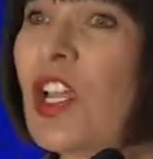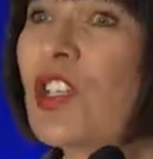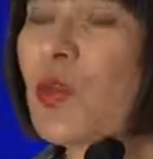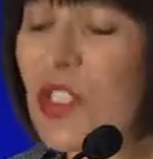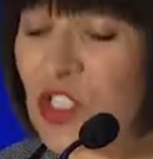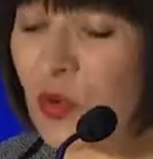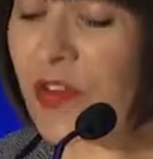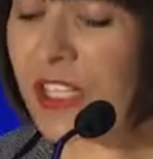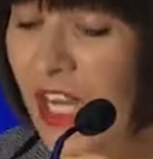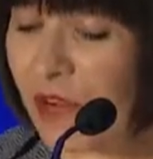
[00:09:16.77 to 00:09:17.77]
To ensure
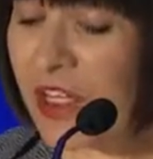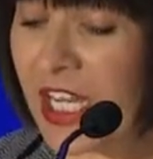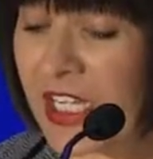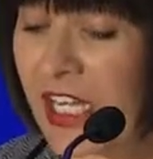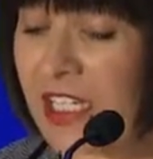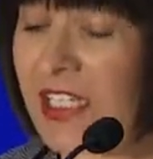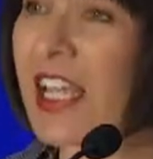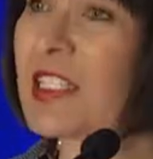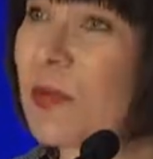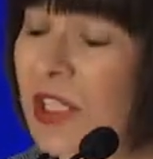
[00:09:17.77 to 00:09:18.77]
that every Canadian
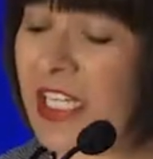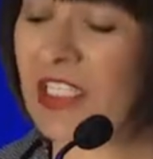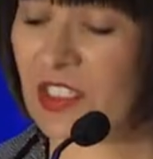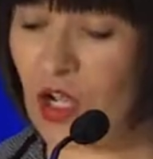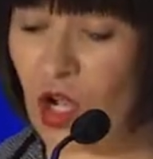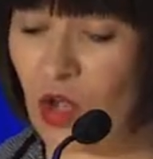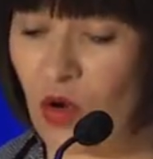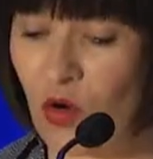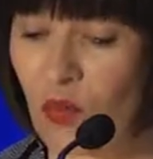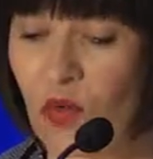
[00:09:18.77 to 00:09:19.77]
has a place to call
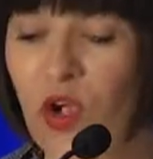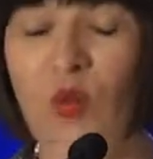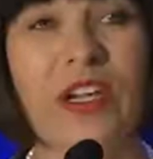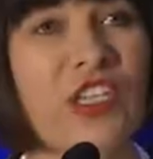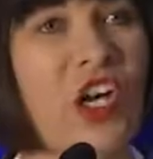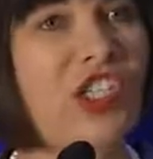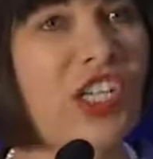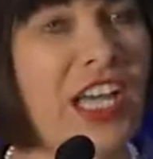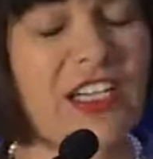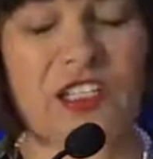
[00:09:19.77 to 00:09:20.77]
home, we launched
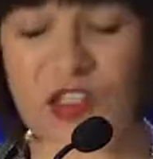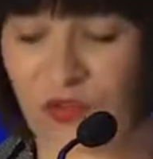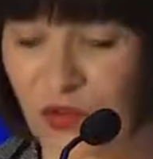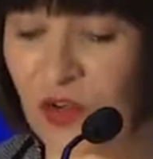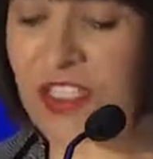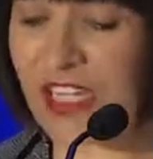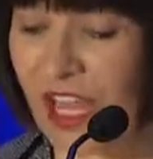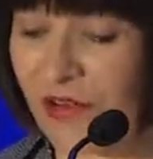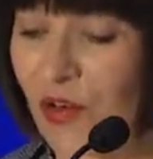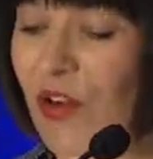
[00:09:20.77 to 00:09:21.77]
Canada's first
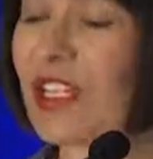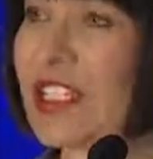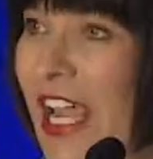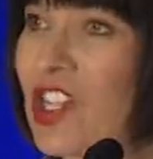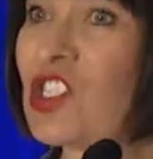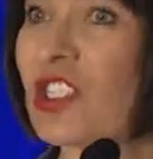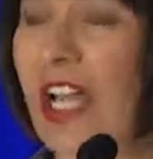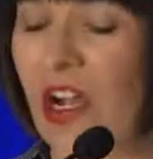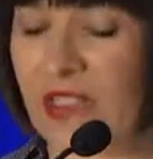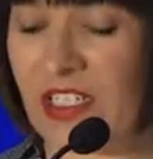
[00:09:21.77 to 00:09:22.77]
ever national
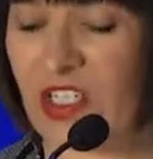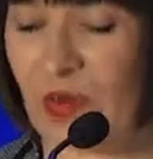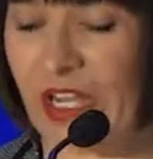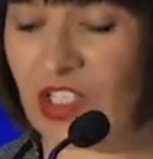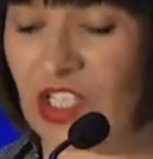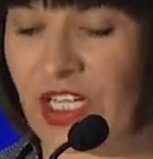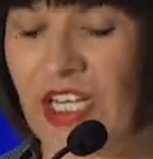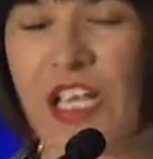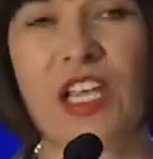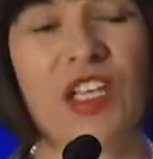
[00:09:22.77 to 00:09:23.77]
housing strategy,
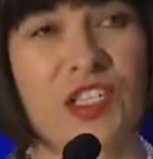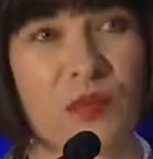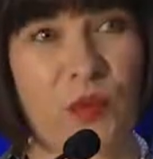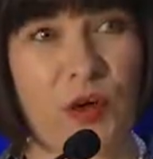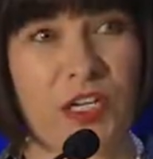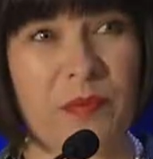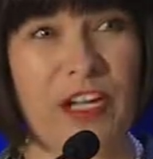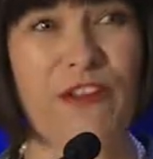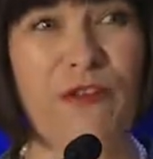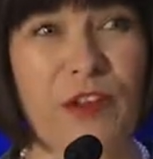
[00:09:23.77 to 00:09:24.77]
supported
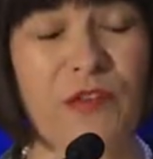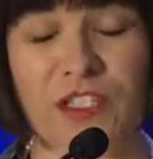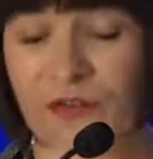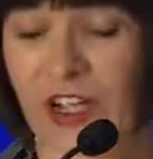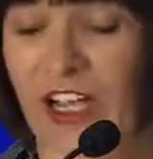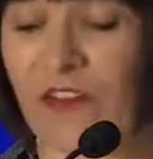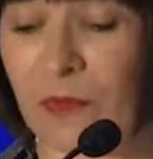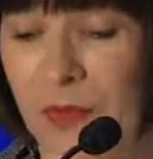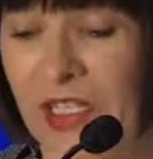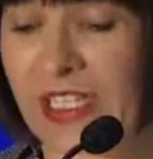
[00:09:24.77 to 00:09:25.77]
by $55
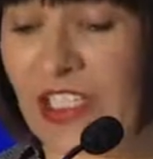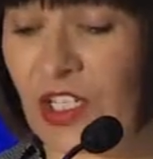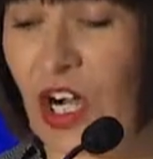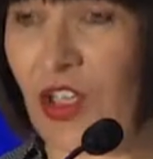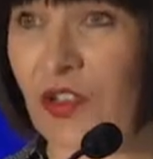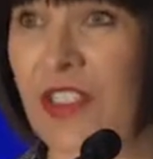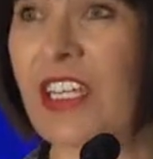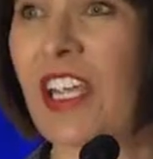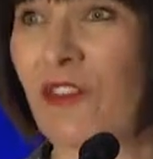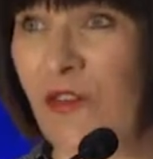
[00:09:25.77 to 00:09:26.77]
billion
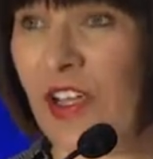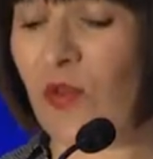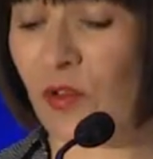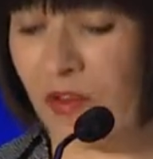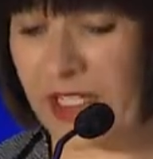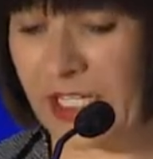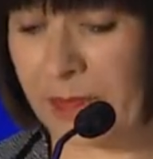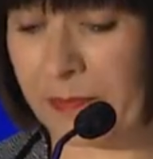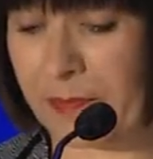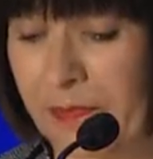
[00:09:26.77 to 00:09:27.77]
in federal funding.
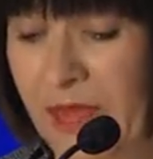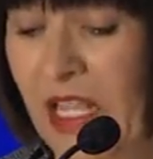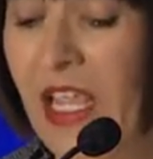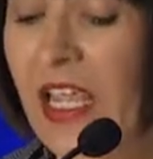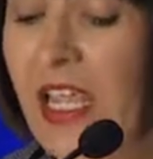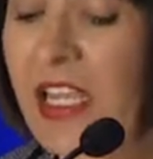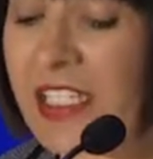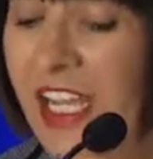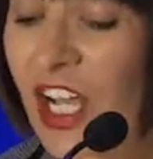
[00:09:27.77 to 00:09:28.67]
To